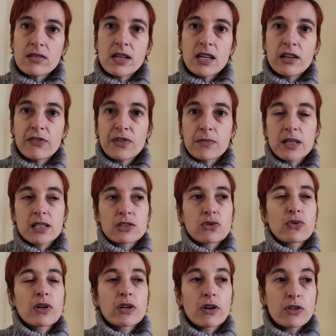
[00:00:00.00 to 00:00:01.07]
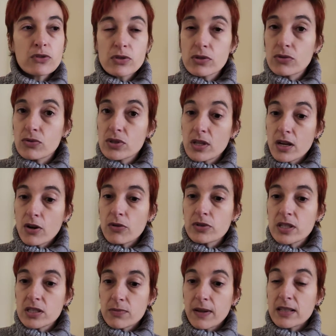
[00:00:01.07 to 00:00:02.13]
There are females who are going to use their own
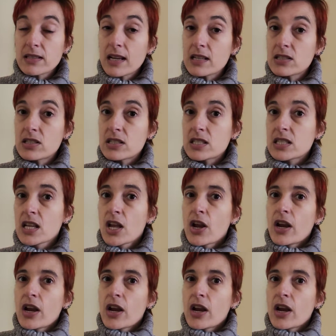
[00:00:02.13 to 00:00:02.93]
disadvantages,